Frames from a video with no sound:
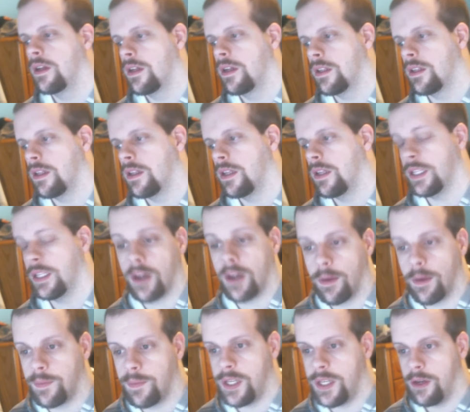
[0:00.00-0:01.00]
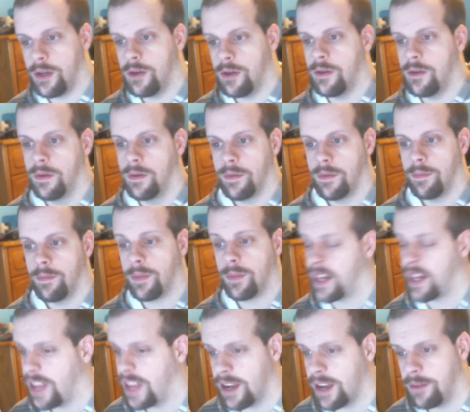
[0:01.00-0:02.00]
it's up to you. But I
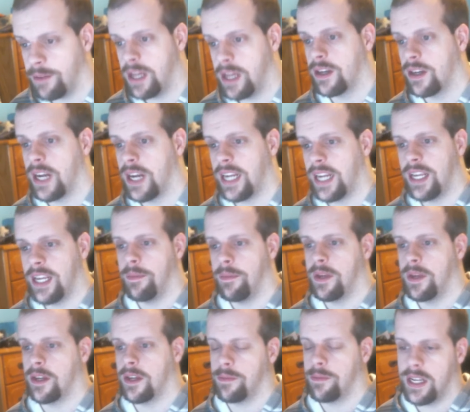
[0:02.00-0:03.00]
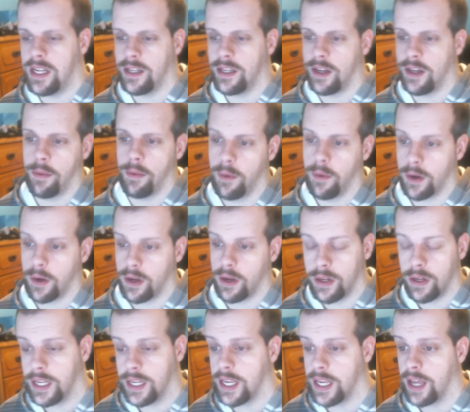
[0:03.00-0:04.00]
think it'd be a good idea because me and Double were good
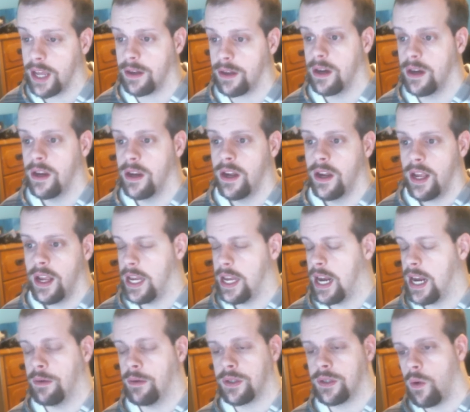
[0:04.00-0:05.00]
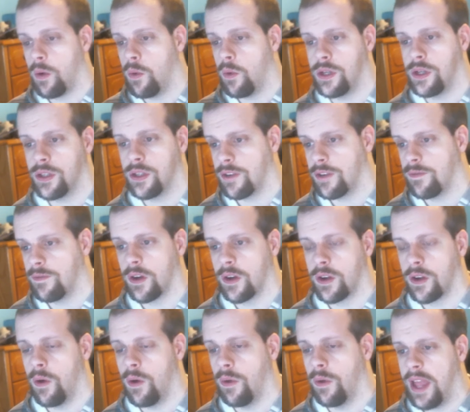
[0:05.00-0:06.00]
together, and I was always looking for a
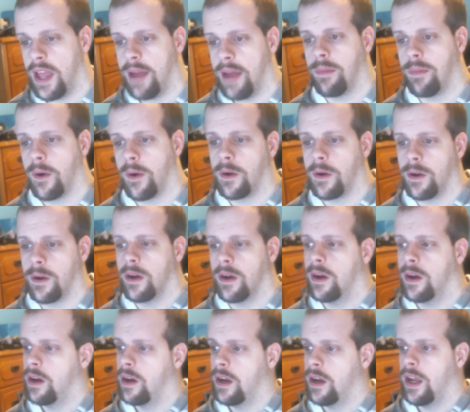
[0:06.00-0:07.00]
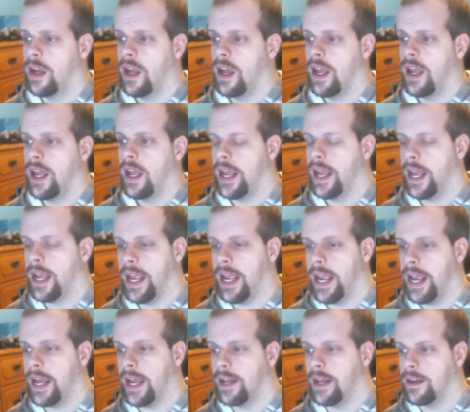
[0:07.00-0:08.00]
collab partner.
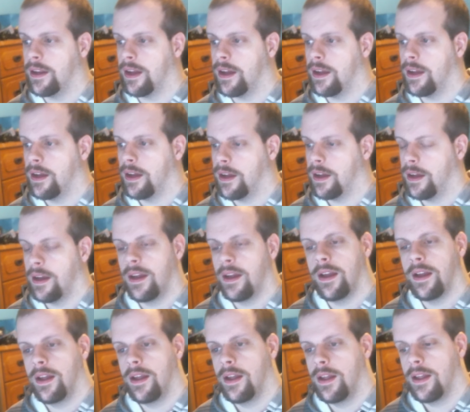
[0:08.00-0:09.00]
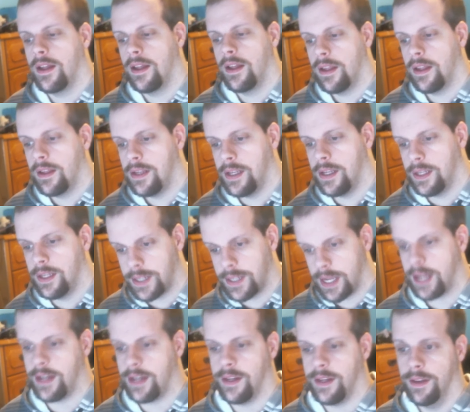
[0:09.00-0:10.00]
And he
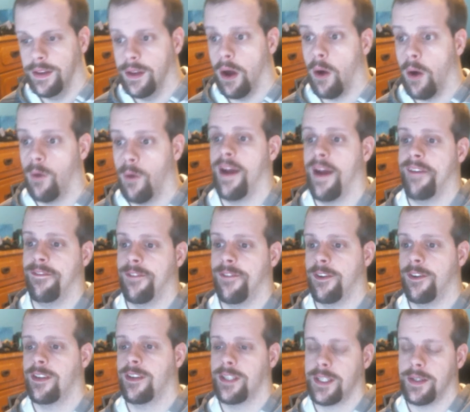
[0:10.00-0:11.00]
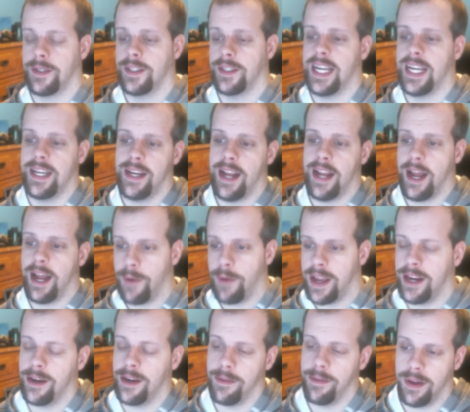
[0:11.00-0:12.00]
said no at first, then I
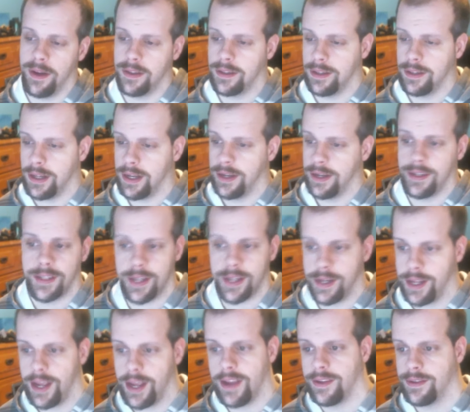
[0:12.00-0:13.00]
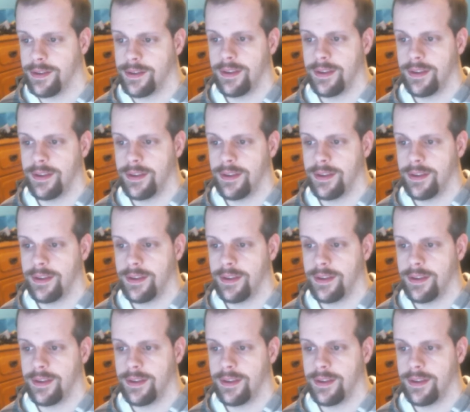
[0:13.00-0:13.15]
waited a month, and then he said yes.